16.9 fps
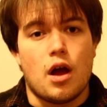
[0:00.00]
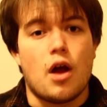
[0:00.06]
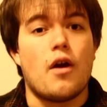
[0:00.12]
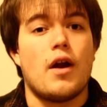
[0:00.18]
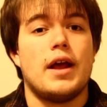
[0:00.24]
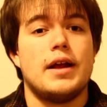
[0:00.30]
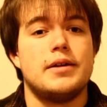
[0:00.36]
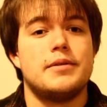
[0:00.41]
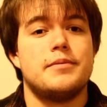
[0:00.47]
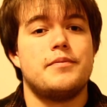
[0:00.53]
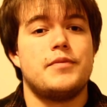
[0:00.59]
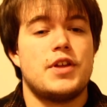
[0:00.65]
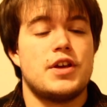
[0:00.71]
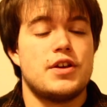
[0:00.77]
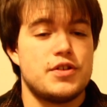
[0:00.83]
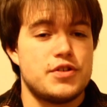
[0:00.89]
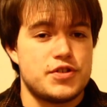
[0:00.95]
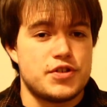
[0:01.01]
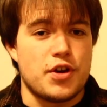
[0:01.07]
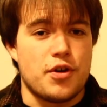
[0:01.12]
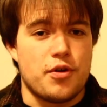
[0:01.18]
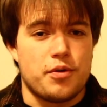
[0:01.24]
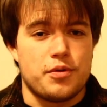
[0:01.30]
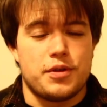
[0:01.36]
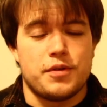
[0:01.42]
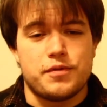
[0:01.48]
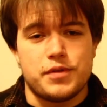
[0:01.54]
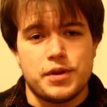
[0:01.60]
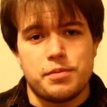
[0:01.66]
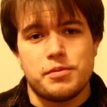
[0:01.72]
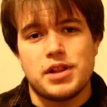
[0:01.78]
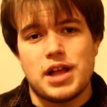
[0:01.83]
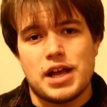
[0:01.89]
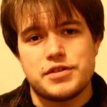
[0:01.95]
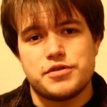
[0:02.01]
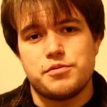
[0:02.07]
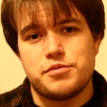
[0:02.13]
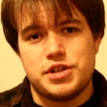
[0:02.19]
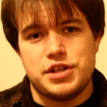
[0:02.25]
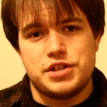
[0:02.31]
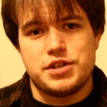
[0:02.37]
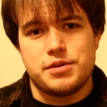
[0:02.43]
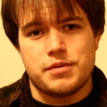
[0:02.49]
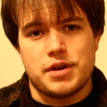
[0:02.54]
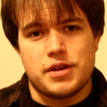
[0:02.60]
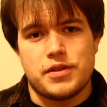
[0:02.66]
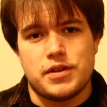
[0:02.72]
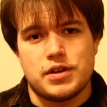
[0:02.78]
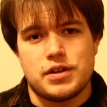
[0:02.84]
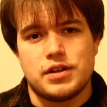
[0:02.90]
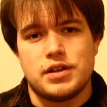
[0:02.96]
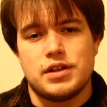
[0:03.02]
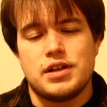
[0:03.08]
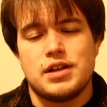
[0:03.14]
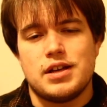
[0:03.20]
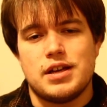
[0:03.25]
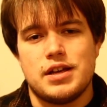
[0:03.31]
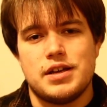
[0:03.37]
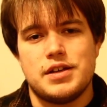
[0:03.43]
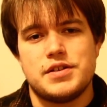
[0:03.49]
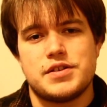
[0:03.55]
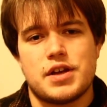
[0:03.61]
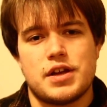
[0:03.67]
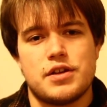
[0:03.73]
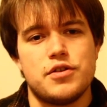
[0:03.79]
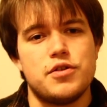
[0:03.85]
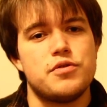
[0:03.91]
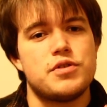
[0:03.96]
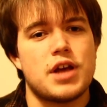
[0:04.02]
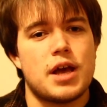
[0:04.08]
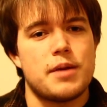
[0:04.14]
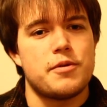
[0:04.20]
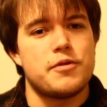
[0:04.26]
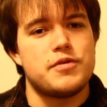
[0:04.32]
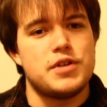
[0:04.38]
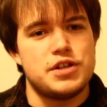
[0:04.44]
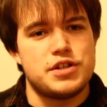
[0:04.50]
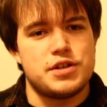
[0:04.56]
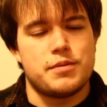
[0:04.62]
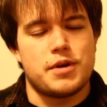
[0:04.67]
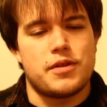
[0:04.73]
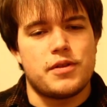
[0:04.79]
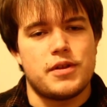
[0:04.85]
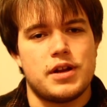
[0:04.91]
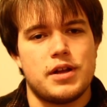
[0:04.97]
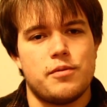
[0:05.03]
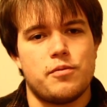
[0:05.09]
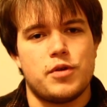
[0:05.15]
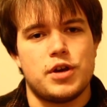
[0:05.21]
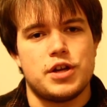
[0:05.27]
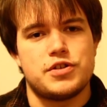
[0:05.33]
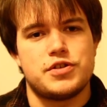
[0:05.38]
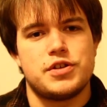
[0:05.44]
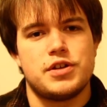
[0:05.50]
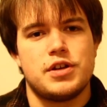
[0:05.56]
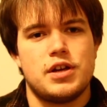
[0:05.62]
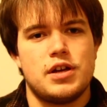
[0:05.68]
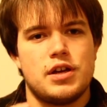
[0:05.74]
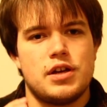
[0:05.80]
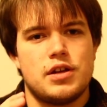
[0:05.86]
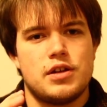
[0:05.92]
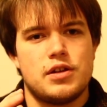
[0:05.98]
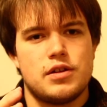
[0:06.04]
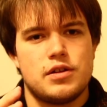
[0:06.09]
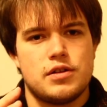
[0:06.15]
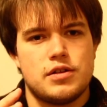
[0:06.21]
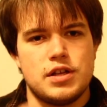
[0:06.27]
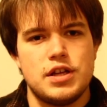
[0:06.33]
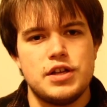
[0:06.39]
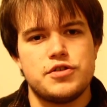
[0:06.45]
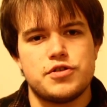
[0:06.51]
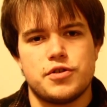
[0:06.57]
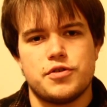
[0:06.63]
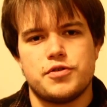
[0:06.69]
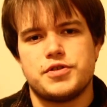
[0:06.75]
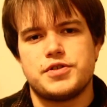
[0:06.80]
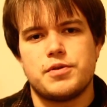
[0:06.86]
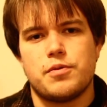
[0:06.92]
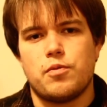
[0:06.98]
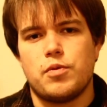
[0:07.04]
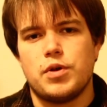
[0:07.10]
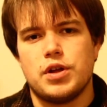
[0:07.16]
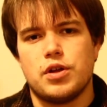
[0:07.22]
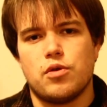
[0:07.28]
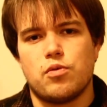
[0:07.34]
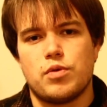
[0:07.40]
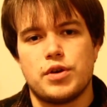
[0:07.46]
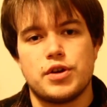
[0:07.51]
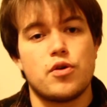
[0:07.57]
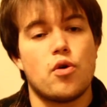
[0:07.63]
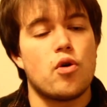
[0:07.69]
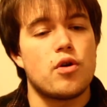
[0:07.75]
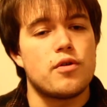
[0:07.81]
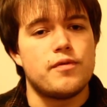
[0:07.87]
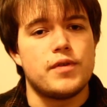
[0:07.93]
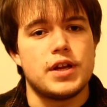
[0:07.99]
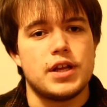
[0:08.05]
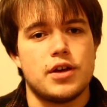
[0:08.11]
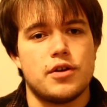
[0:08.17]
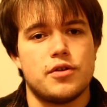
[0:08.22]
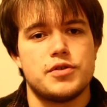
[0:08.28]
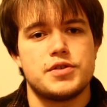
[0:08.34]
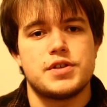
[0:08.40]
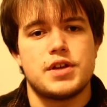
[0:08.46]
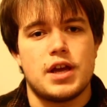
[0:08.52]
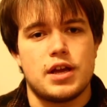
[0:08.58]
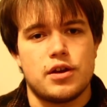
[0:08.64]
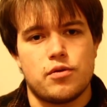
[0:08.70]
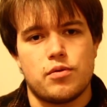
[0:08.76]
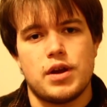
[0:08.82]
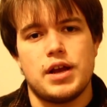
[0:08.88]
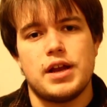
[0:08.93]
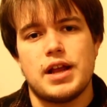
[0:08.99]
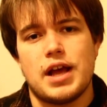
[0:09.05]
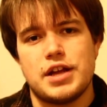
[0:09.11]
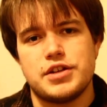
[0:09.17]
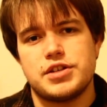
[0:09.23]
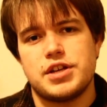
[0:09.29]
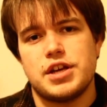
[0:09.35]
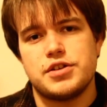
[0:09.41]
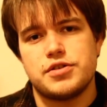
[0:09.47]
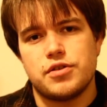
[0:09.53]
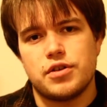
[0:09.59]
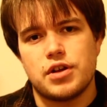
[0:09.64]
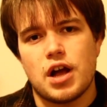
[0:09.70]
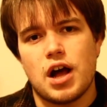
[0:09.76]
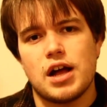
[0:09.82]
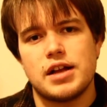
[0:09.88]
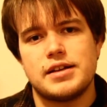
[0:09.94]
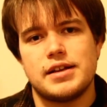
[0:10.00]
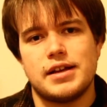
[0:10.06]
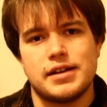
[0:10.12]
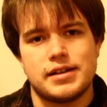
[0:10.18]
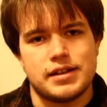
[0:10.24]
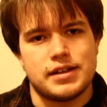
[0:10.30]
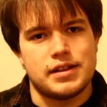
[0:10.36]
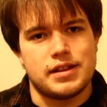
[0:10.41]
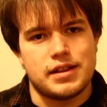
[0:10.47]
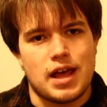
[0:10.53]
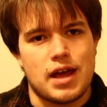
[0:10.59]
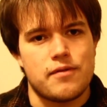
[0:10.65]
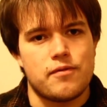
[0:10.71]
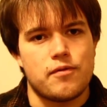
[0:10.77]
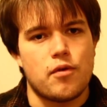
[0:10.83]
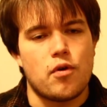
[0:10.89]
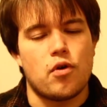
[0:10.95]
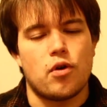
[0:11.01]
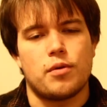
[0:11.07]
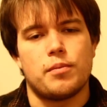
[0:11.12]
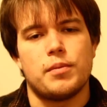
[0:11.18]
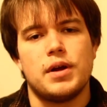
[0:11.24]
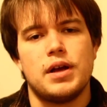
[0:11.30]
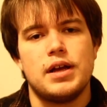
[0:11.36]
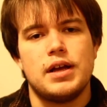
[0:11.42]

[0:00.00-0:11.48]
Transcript: Alright, so the flipped classroom teaching method is a new type of teaching method in which teachers will record videos and create educational content in that form